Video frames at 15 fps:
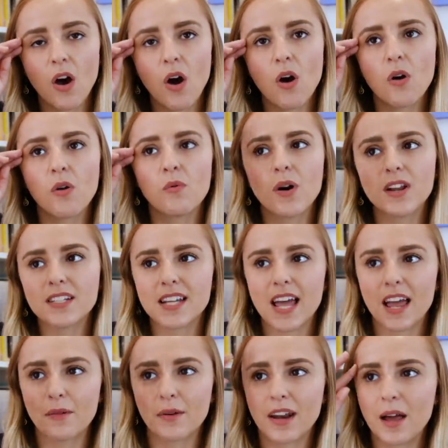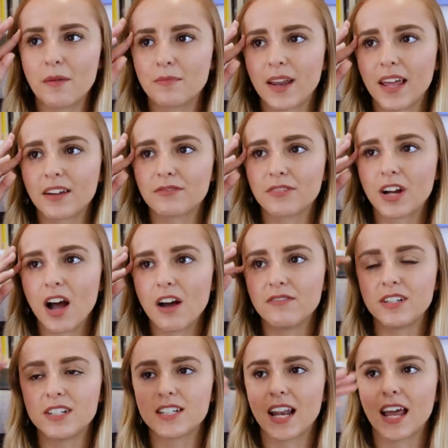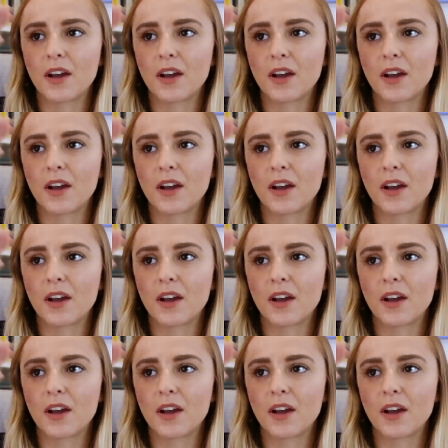oh, one day when I'm like recovered,